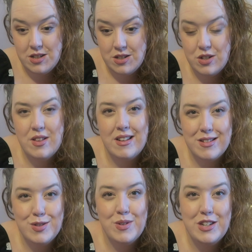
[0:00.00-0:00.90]

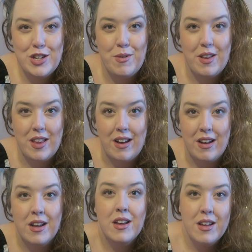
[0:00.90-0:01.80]
2022 I think,
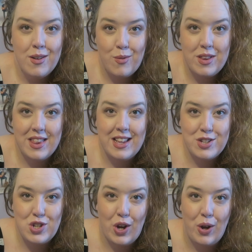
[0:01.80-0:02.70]
with this
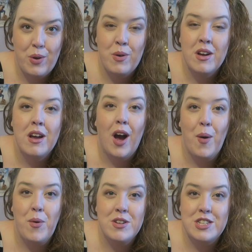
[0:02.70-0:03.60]
show. I
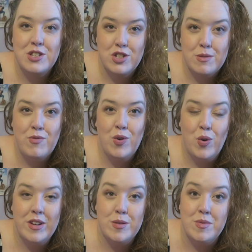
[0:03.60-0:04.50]
watched it just before
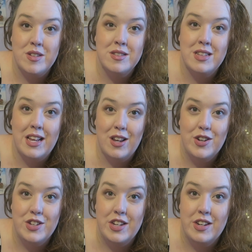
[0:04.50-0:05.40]
Christmas in
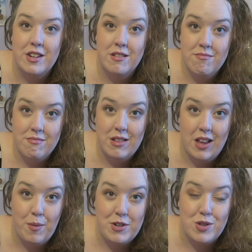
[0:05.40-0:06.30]
London,
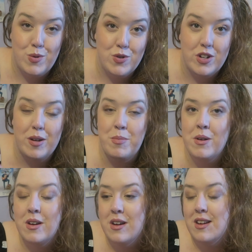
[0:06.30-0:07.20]
Lion Witch in the Wardrobe.
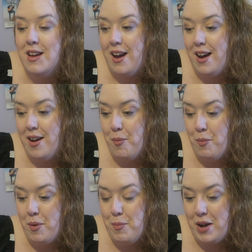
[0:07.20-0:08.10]

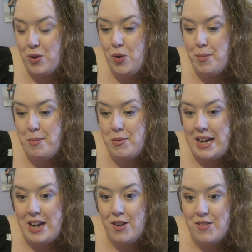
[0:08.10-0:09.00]
My core
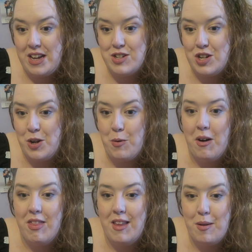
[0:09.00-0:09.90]
memory of that show
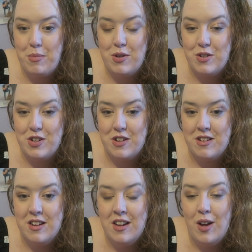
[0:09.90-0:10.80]
and that
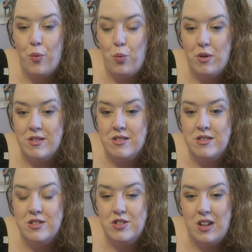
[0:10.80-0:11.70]
production
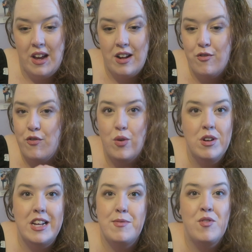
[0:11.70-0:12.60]
was like 4
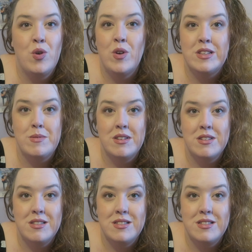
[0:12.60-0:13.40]
days before Christmas,